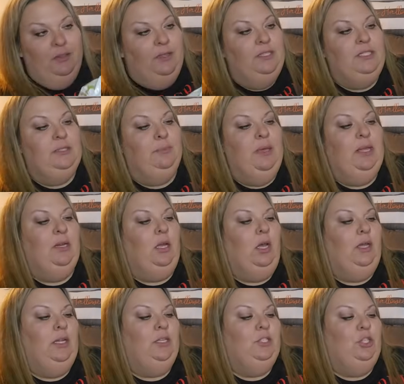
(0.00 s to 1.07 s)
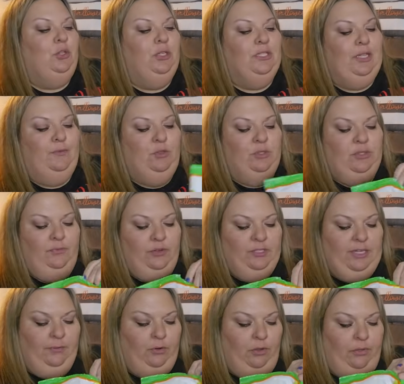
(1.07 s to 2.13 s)
This has been gotten into because I've used it for
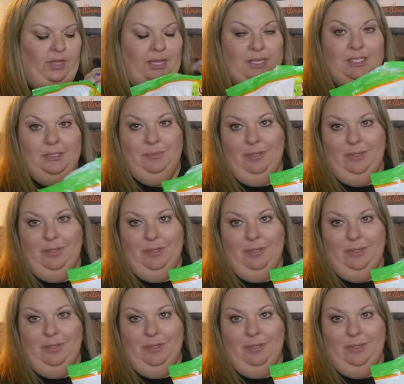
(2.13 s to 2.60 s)
several things,